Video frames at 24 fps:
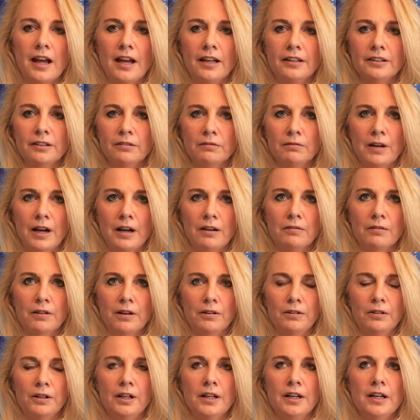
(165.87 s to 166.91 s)
at the
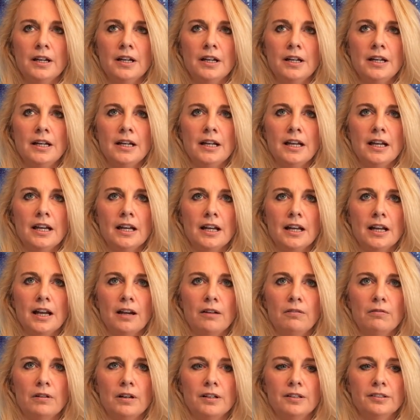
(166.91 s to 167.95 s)
railroad and
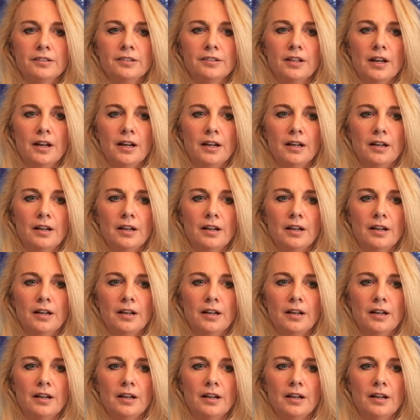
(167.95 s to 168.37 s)
I was